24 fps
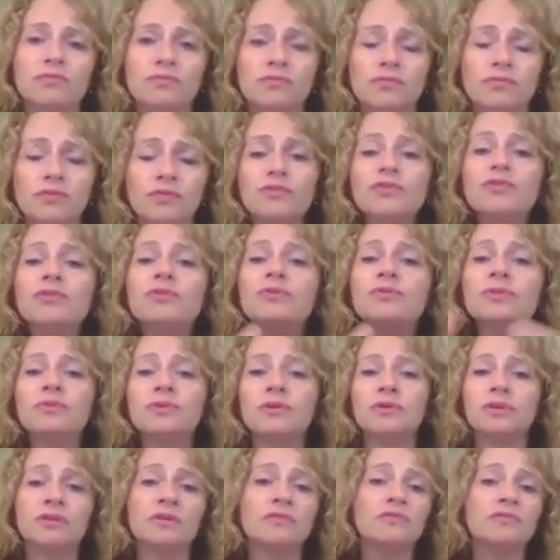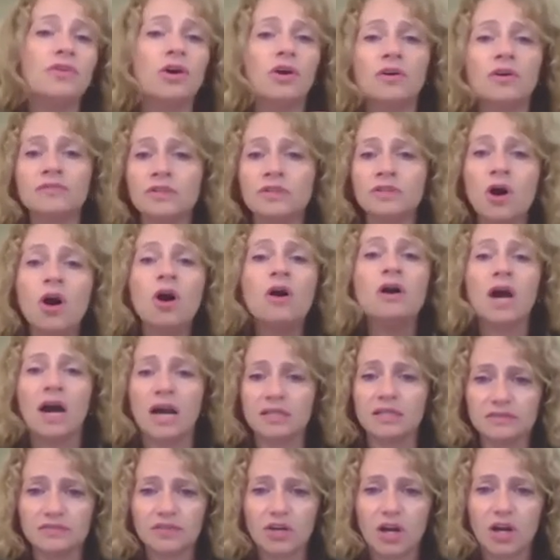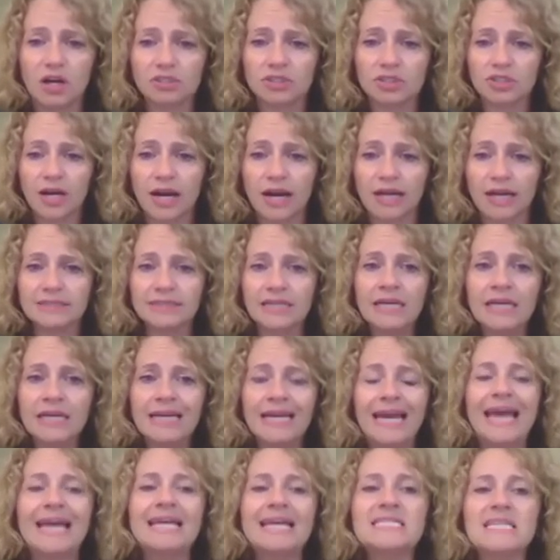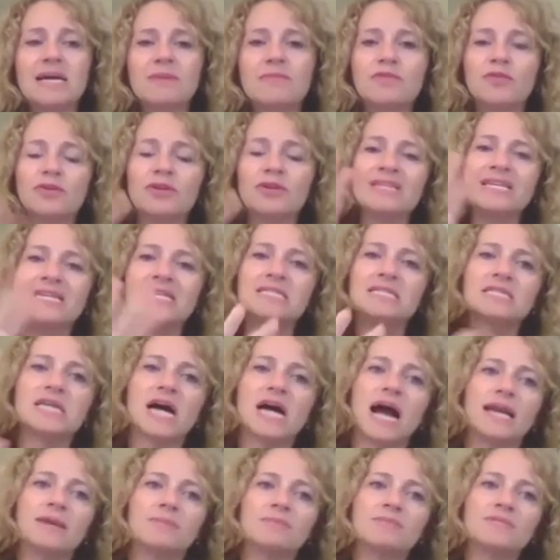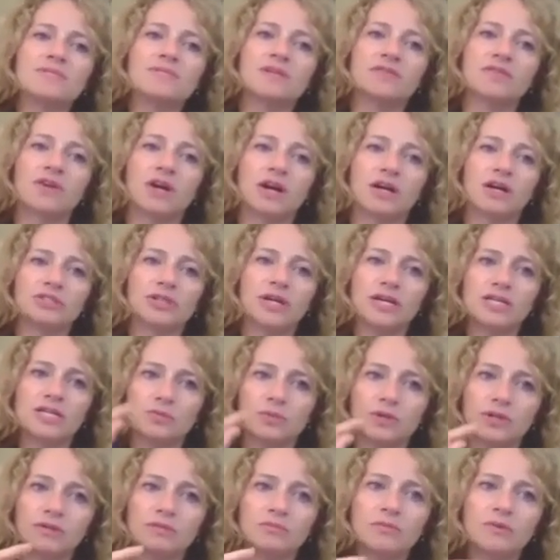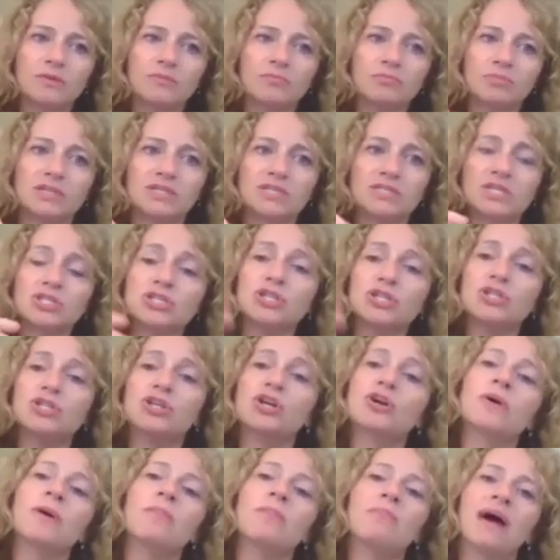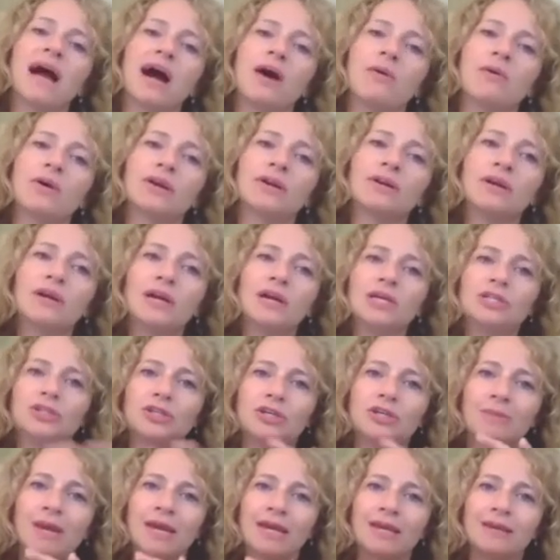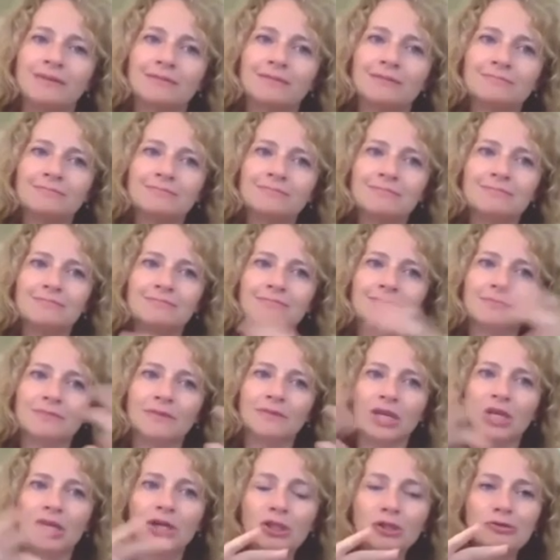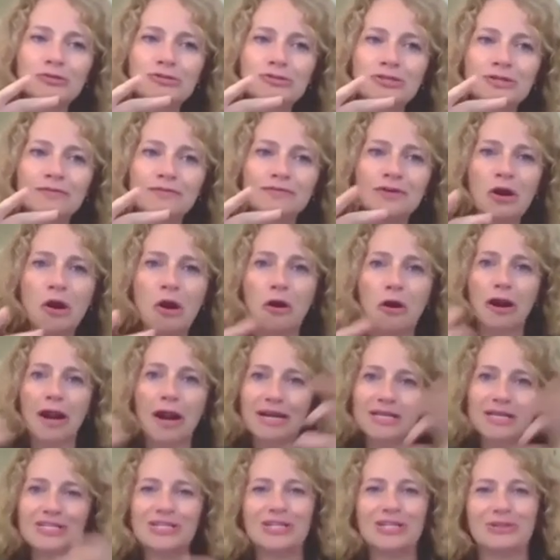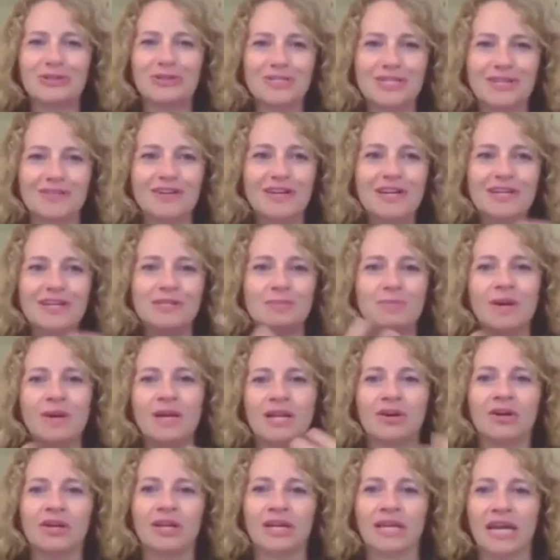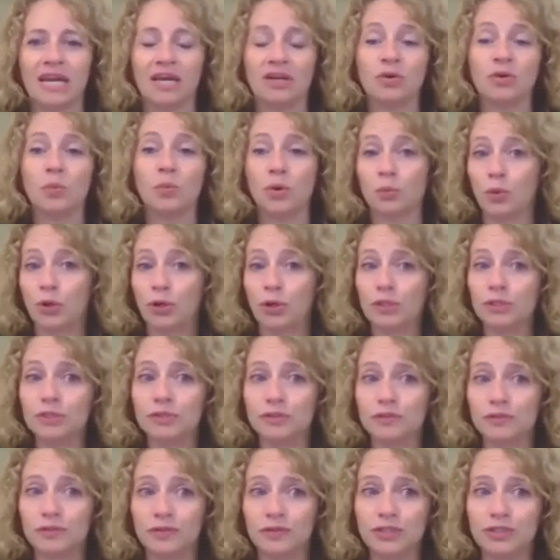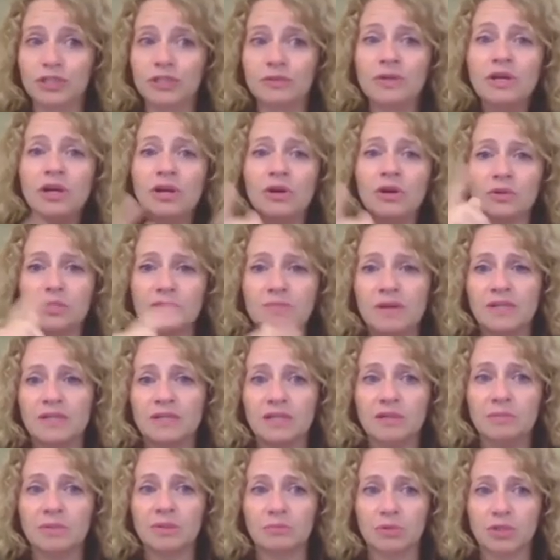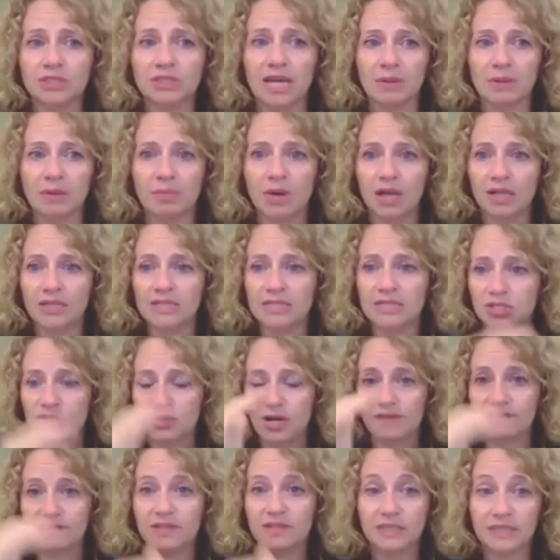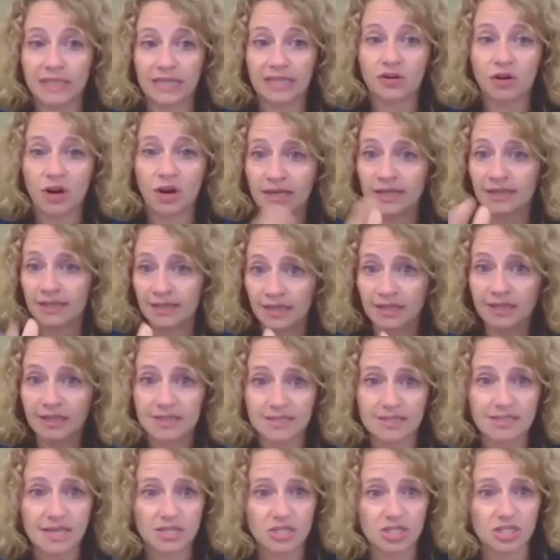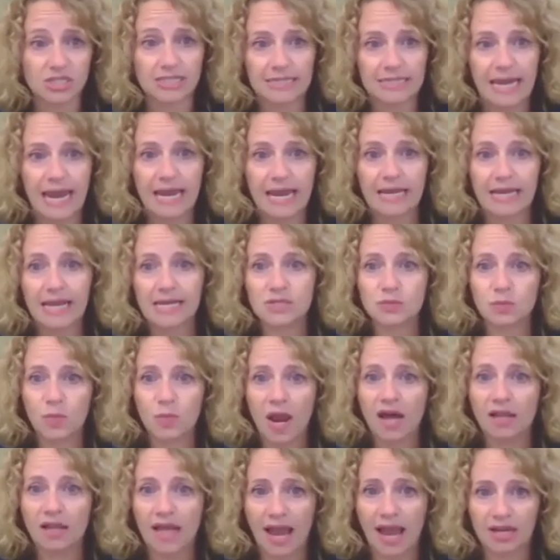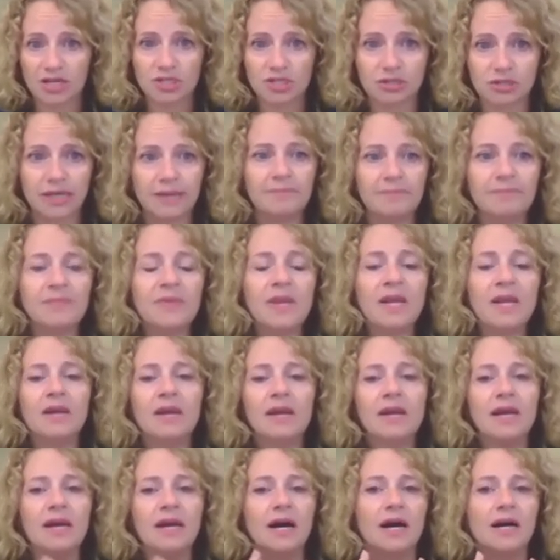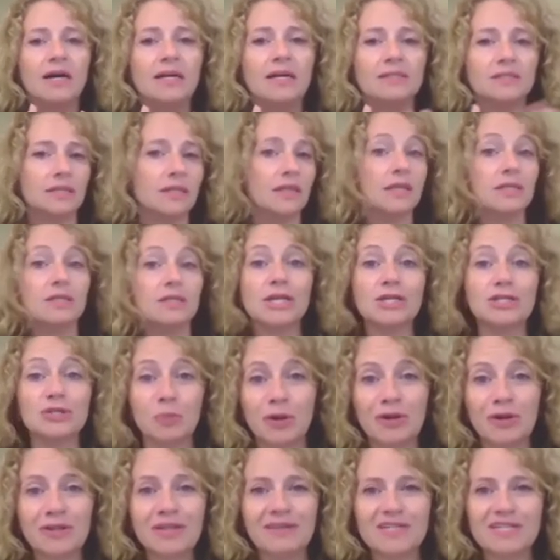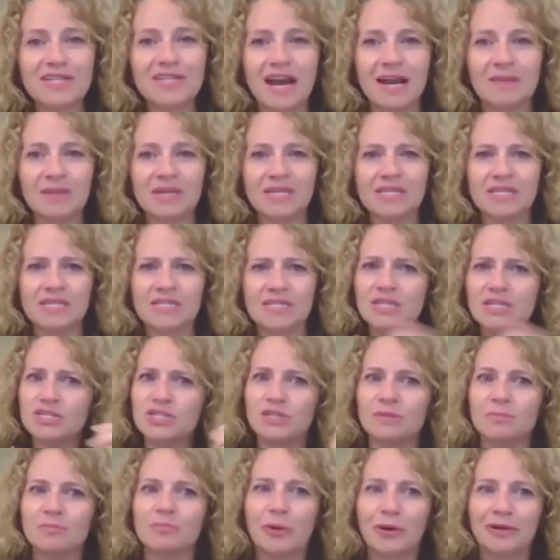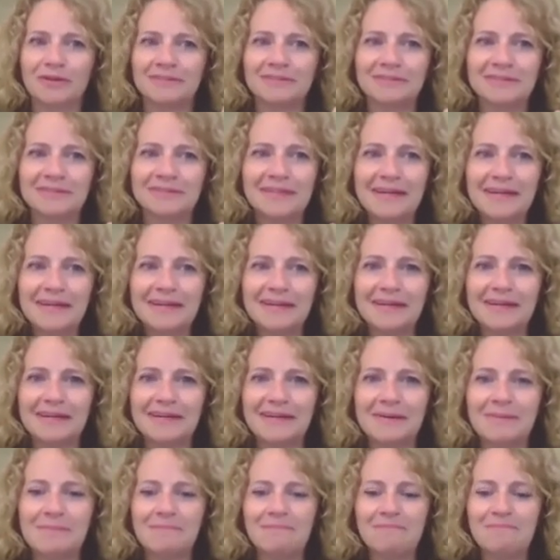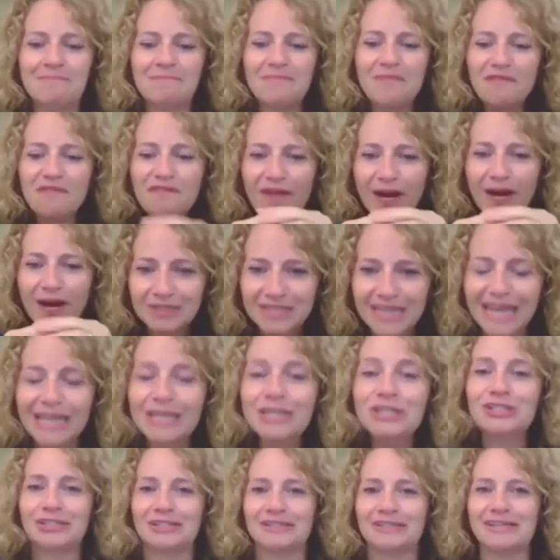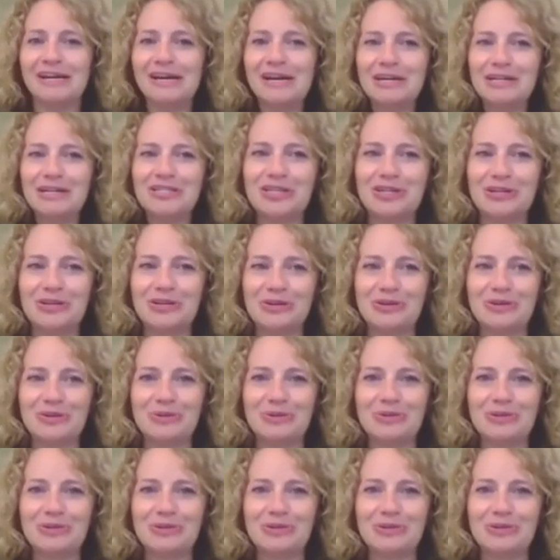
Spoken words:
reviewed and involved in all kinds of contracts, except for these types of contracts where business, you're empowered. So you can make it inclusive or exclusive, depending on, again, what works for you. We'll spend a little bit more time on policy drafting later on in this session today as well, actually. it's worthy of the time because it is such an important foundation to